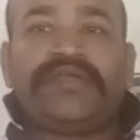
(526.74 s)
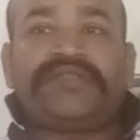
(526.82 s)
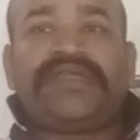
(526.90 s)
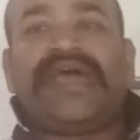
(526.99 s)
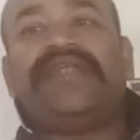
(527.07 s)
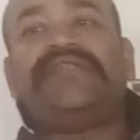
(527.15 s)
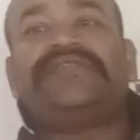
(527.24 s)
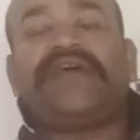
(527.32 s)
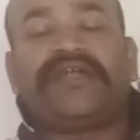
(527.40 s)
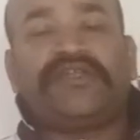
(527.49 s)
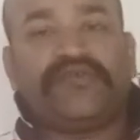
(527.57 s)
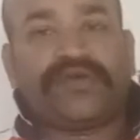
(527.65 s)
and
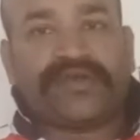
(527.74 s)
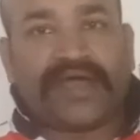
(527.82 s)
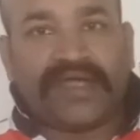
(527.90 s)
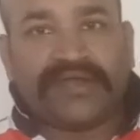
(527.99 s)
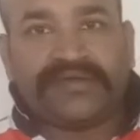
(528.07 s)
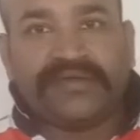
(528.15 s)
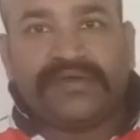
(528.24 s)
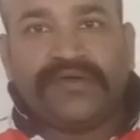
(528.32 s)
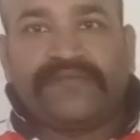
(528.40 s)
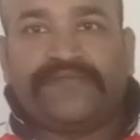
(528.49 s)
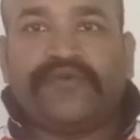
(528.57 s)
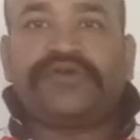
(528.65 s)
set your right
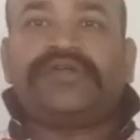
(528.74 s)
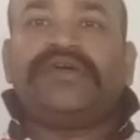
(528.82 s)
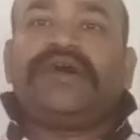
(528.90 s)
foot